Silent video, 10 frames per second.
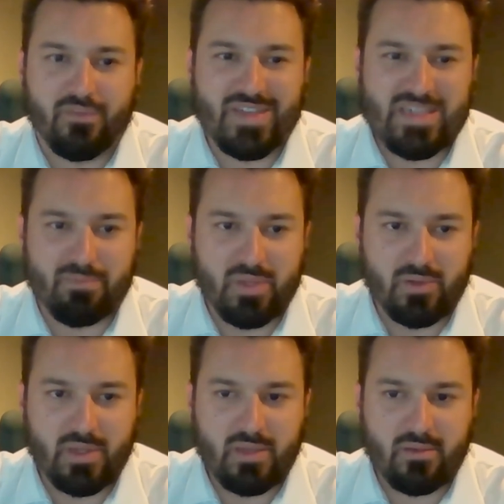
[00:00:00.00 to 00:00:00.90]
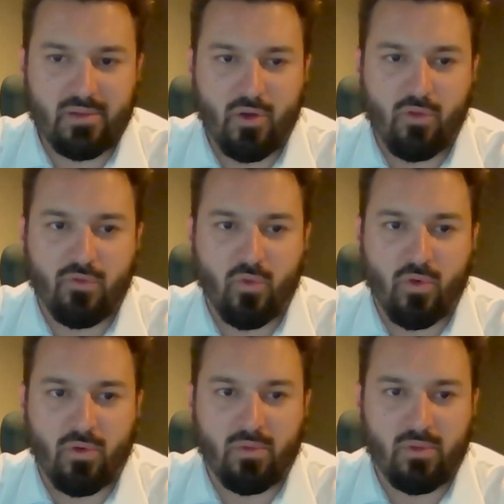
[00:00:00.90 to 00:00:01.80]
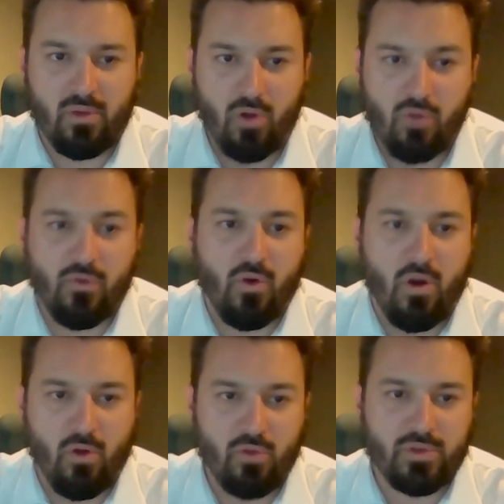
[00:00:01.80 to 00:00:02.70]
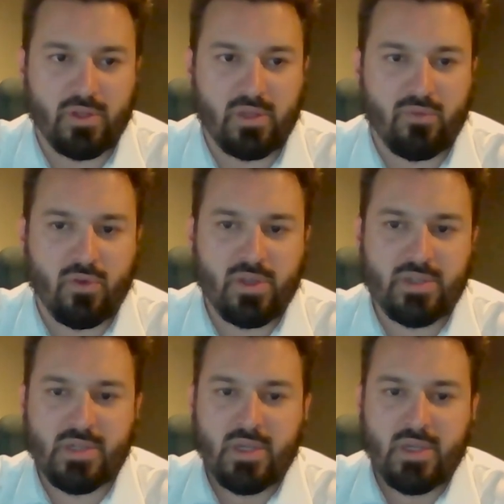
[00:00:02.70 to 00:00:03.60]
visibility over our own deliveries.